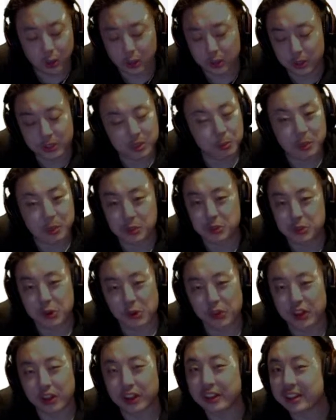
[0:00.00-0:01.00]
It's been so
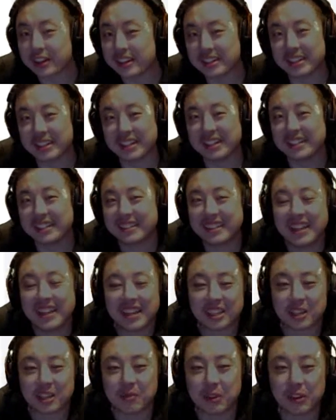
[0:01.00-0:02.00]
long.
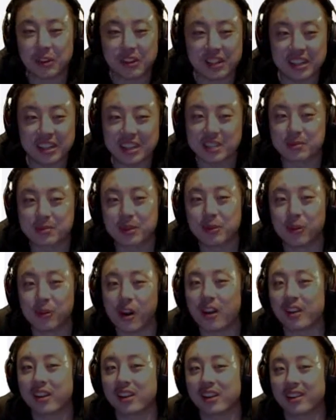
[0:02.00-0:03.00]
Community has been
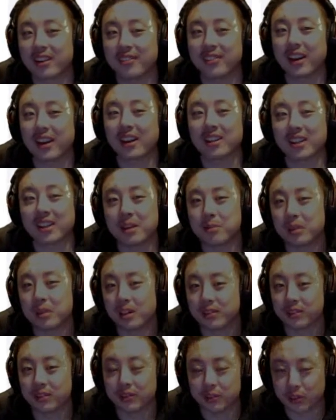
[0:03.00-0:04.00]
wanting a Fire Ken
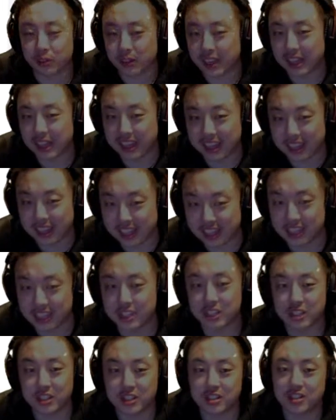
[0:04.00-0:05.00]
buff for
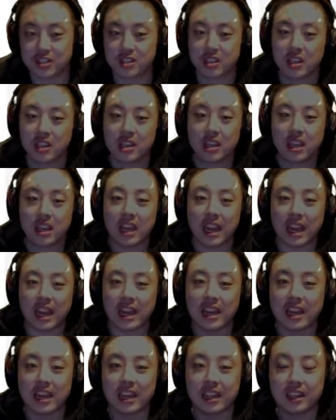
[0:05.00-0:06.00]
ages,
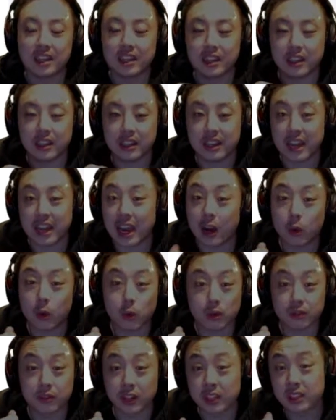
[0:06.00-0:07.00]
and now
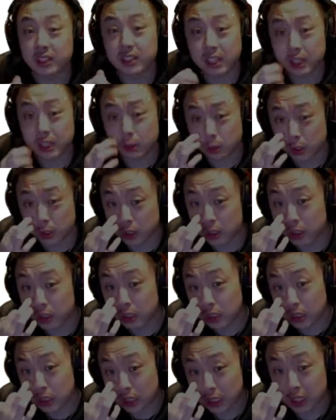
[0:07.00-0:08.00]
we're finally getting one.
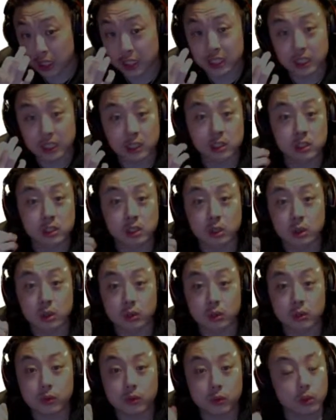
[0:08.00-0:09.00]
So
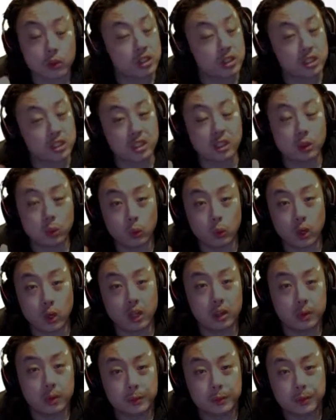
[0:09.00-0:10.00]
for skill
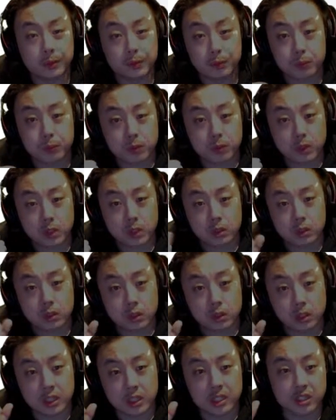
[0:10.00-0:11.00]
1,
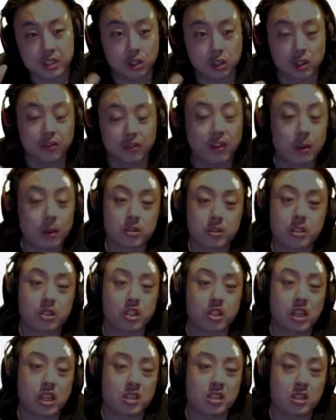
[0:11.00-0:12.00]
his 35%
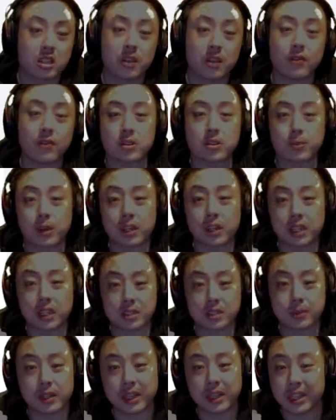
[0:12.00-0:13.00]
chance to defense break
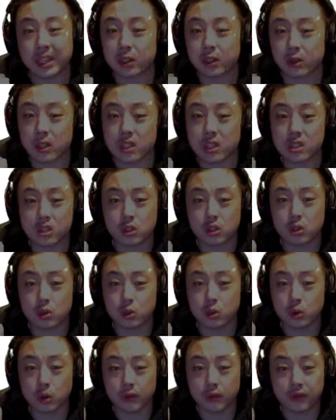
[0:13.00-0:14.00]
has been increased
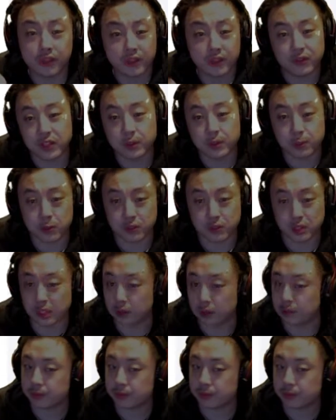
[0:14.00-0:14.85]
to 50%.